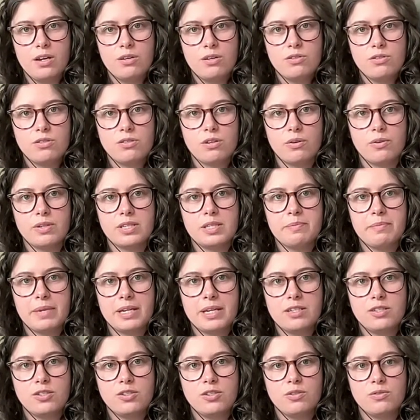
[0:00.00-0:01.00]
So it's
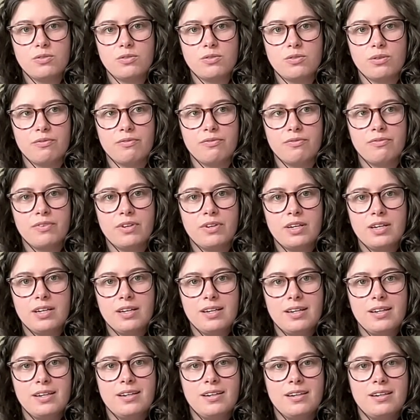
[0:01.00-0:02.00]
meant to sort of
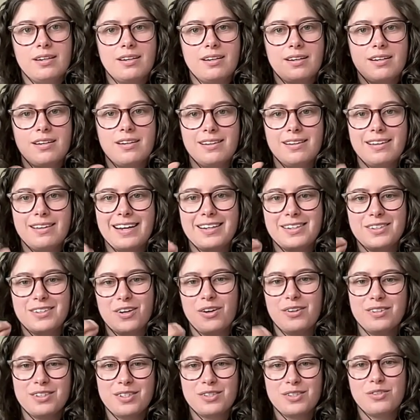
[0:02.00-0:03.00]
collect
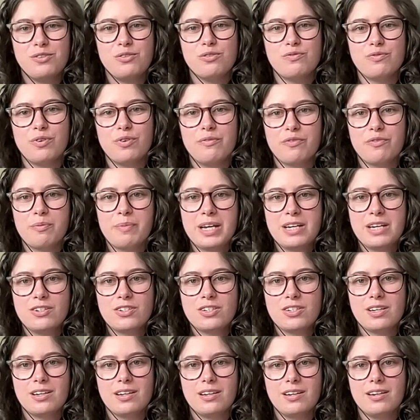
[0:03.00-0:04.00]
all this useful
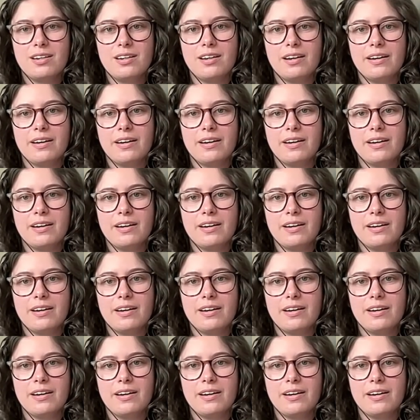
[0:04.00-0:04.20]
information.